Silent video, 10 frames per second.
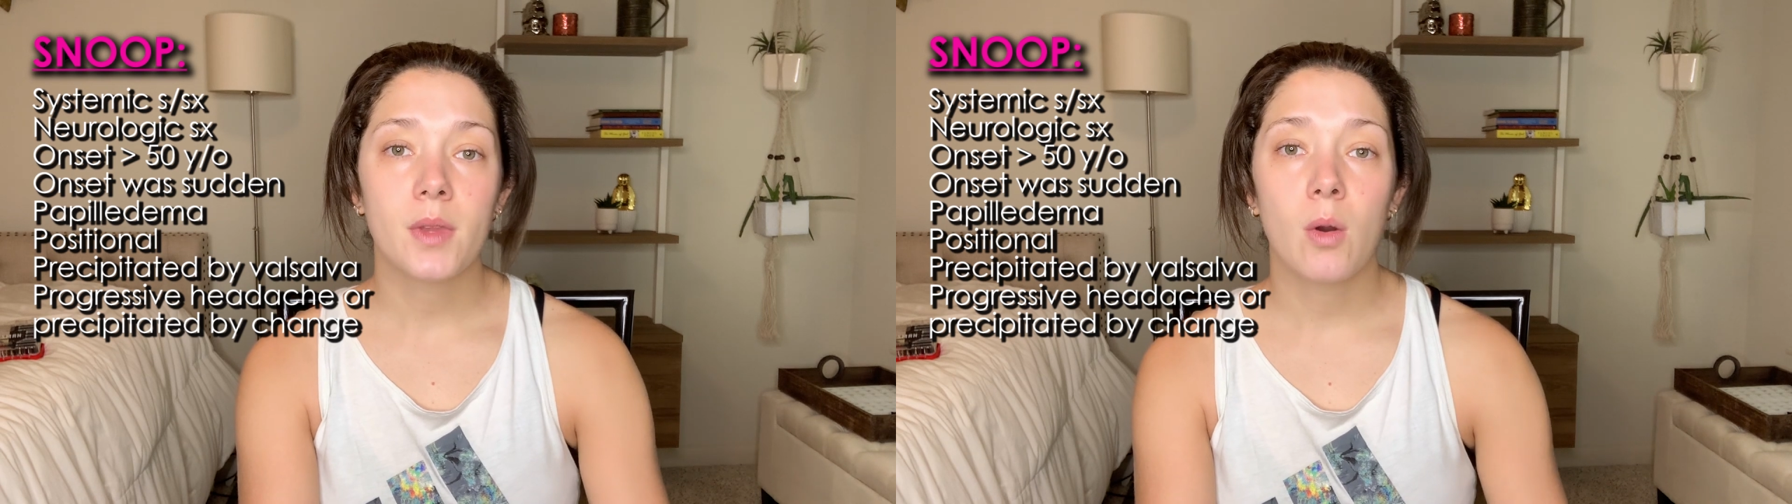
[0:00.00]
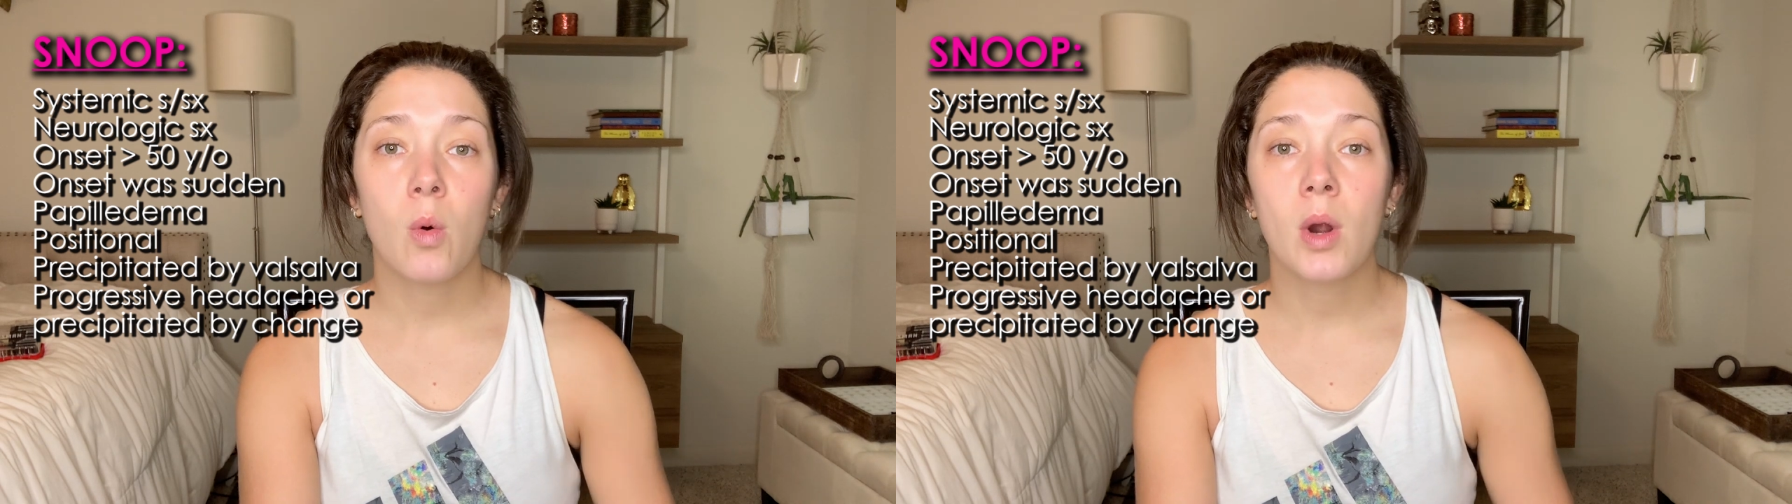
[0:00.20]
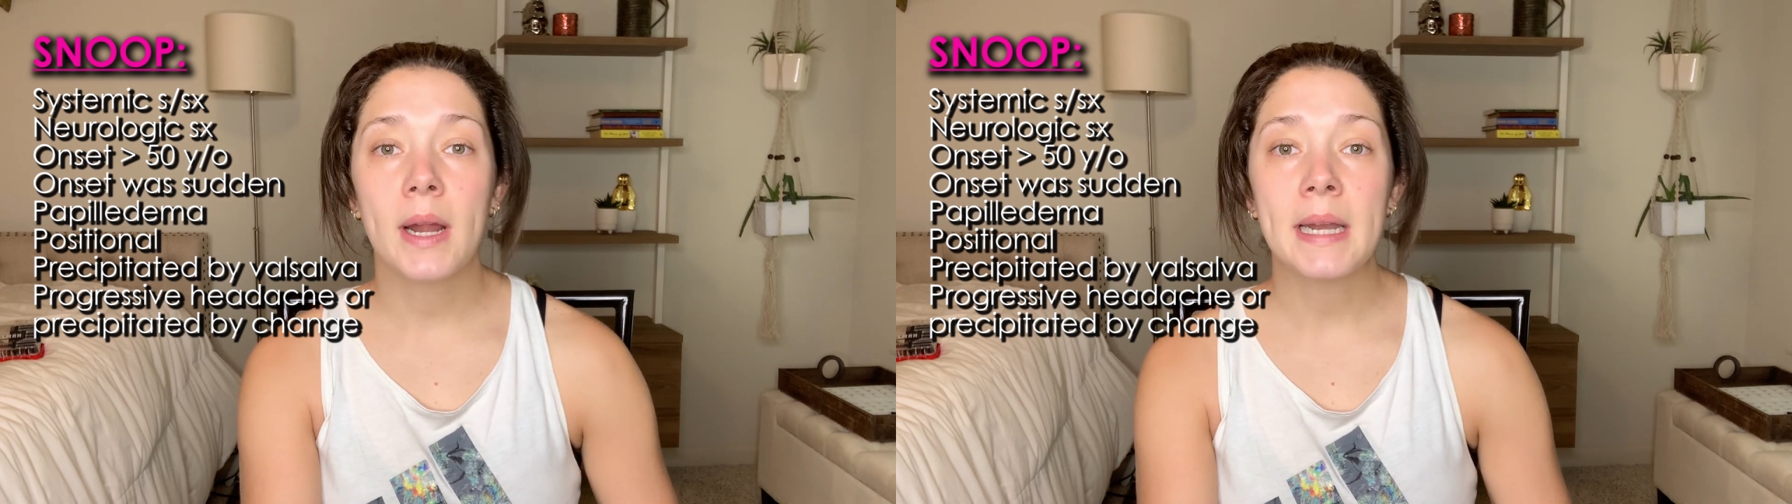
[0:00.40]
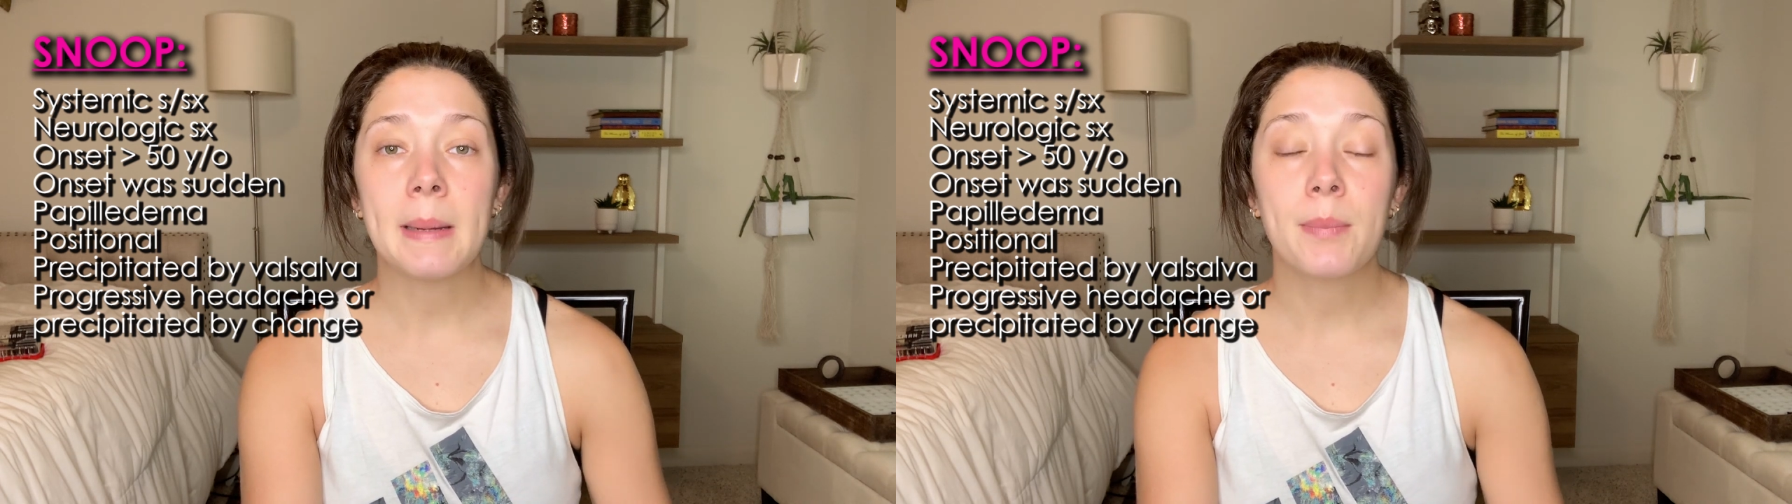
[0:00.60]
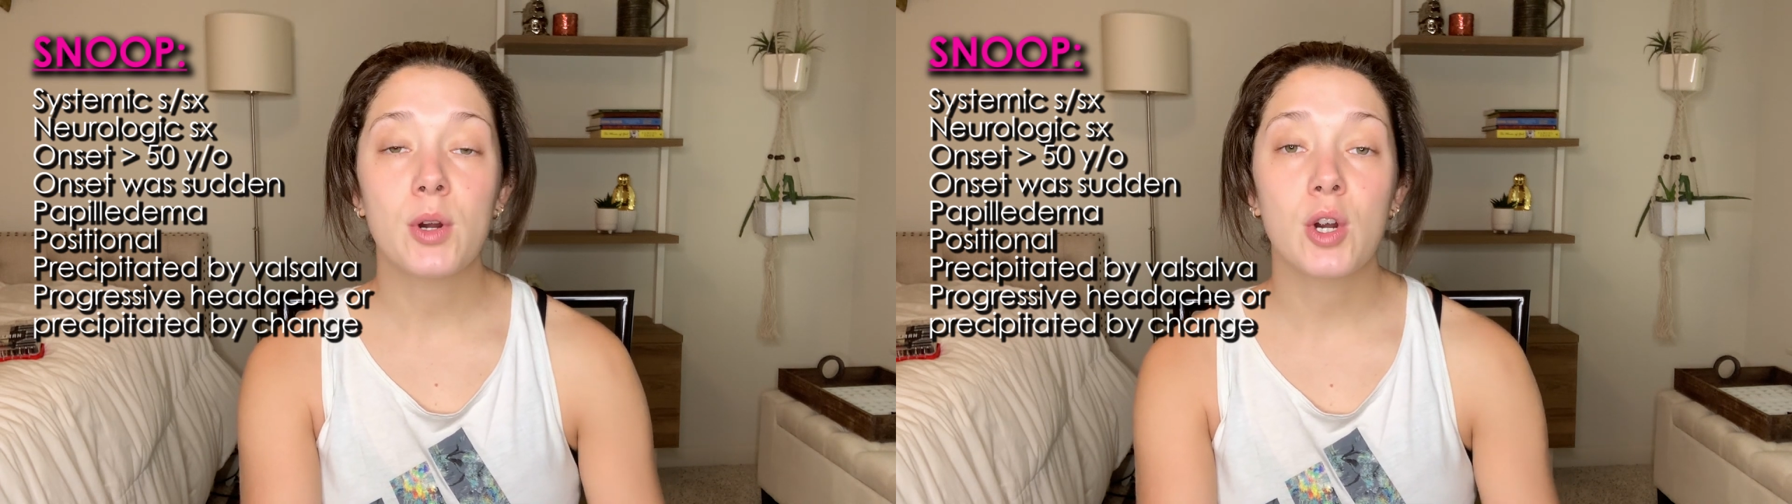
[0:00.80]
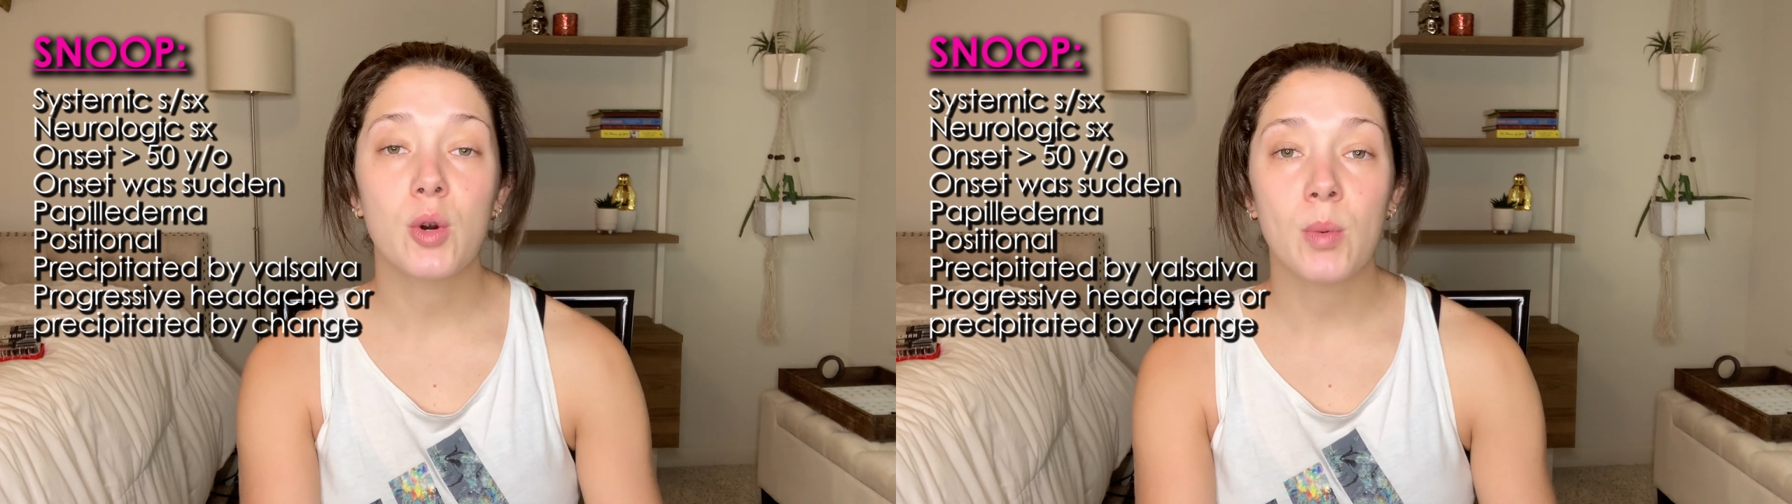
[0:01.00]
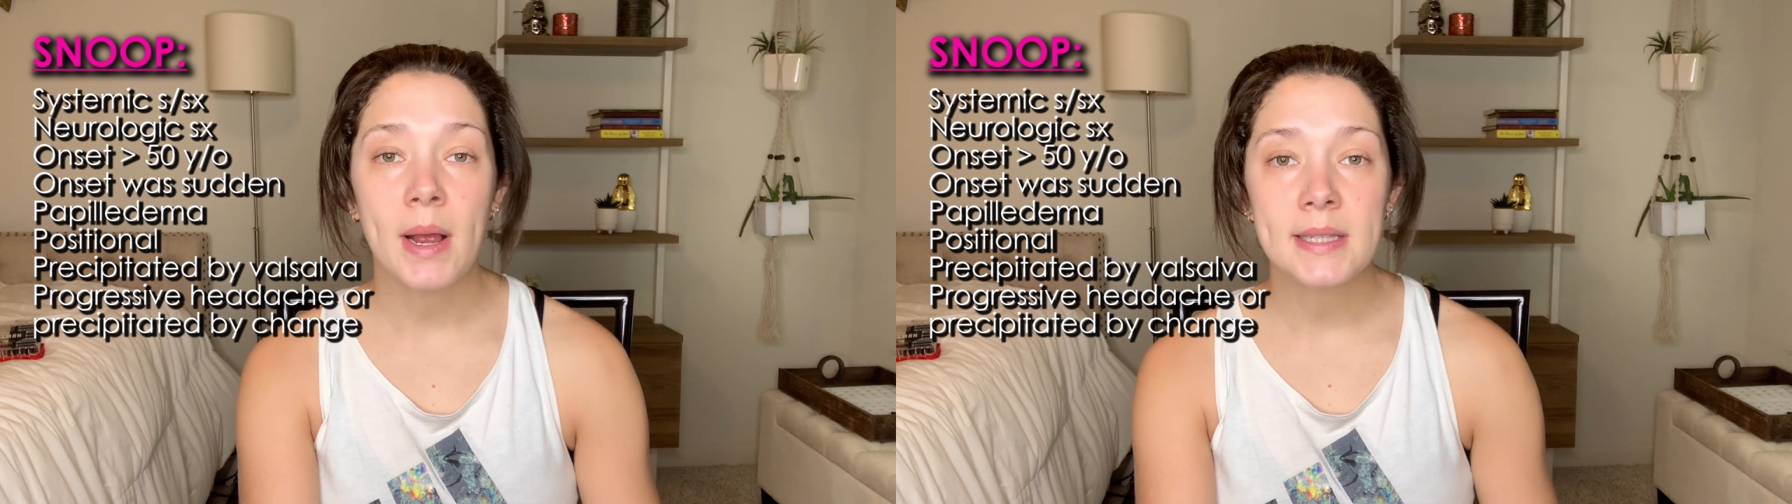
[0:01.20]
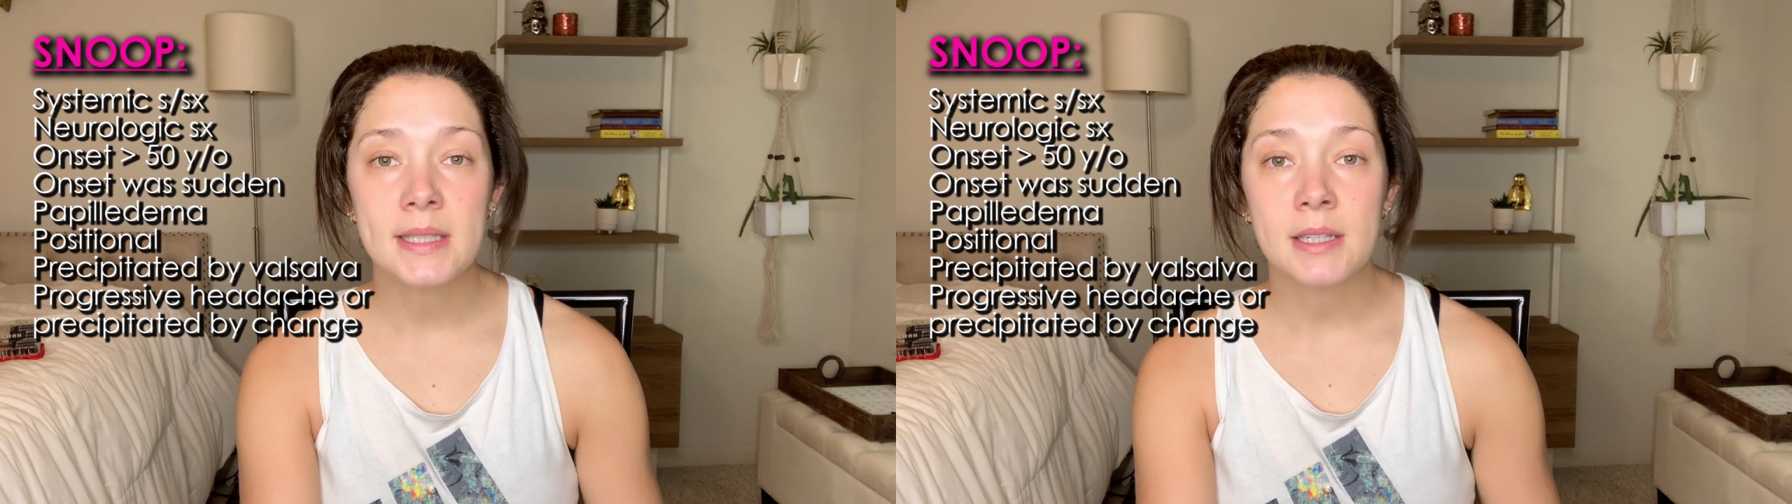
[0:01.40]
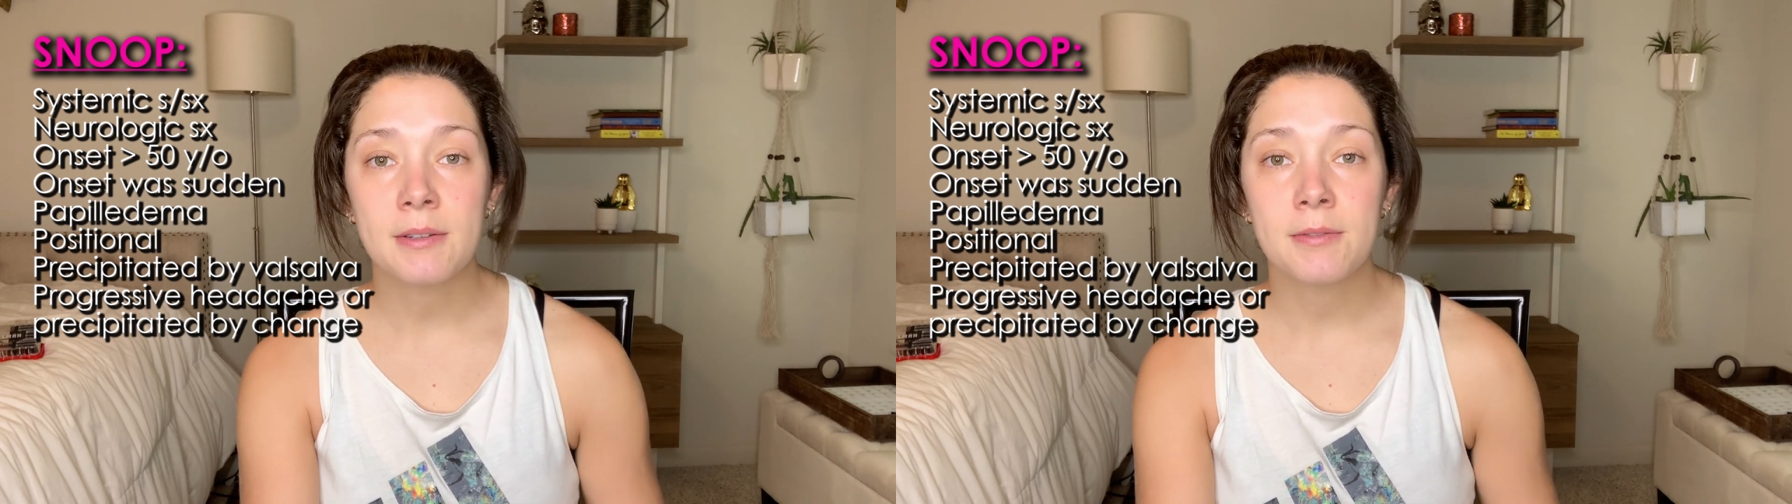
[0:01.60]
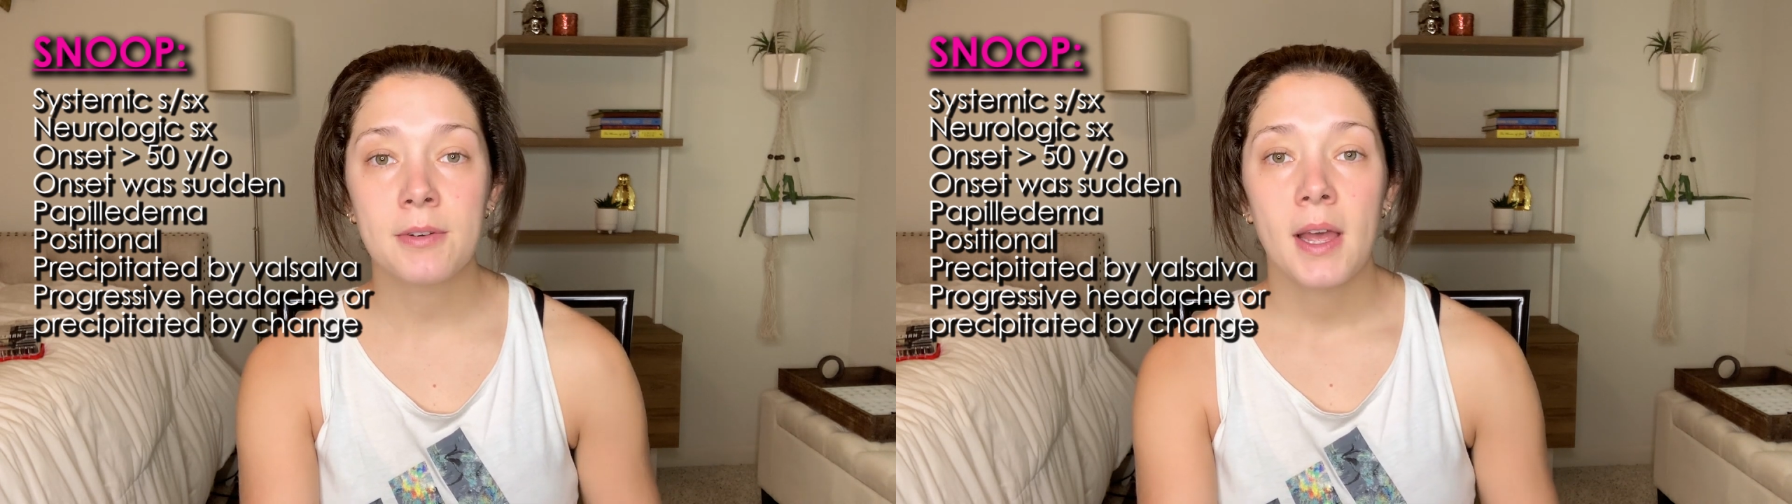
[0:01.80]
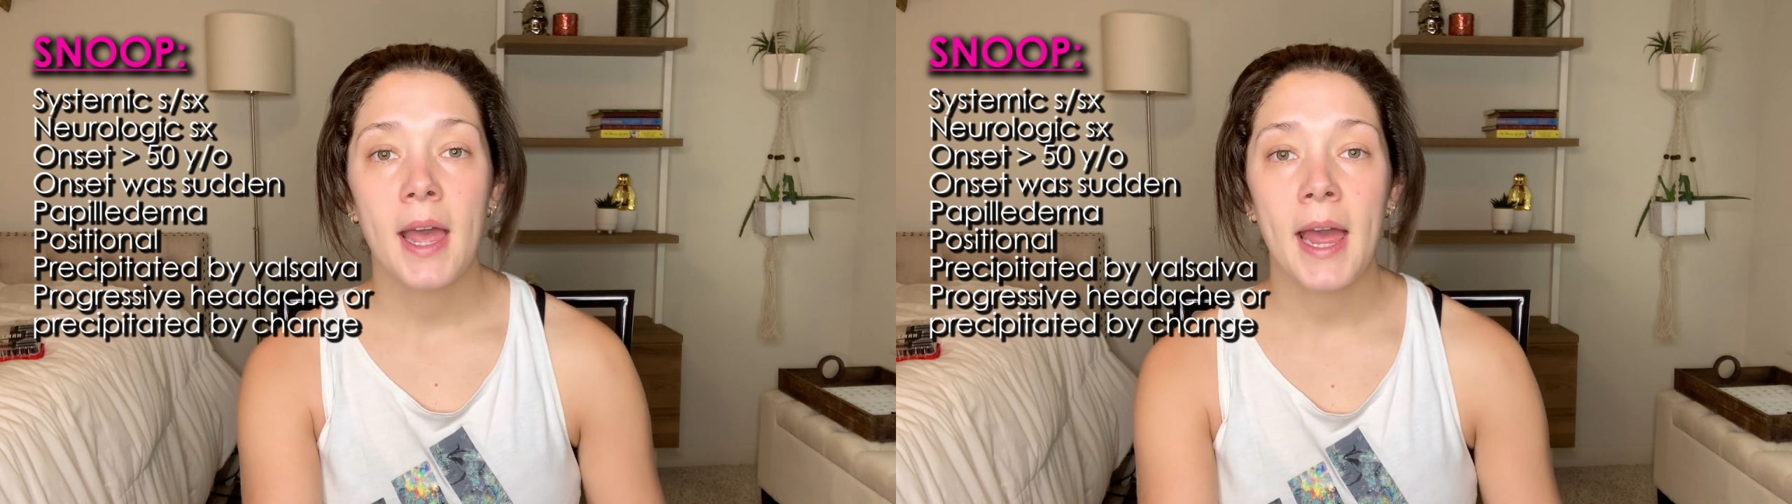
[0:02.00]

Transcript: or any progressive